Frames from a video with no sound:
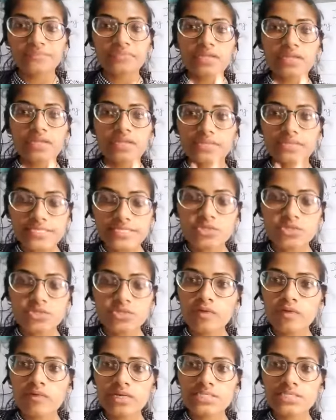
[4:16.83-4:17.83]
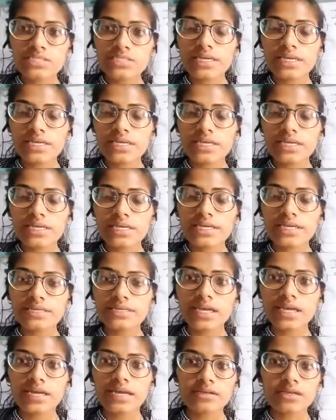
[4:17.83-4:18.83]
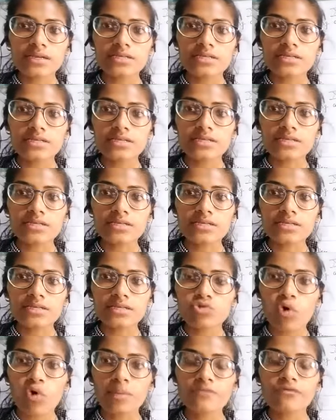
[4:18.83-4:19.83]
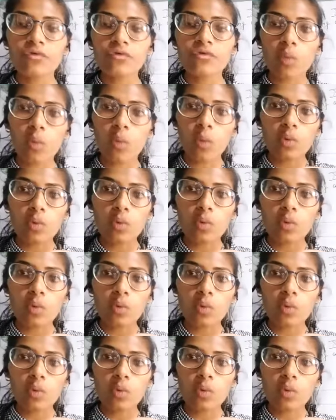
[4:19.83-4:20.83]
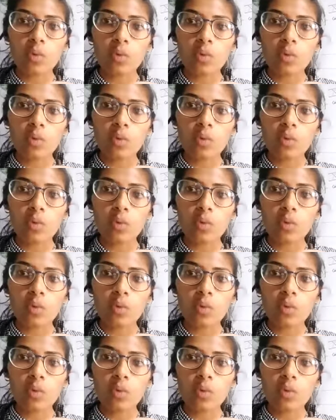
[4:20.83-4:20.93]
This universal indicator is common for all our acid,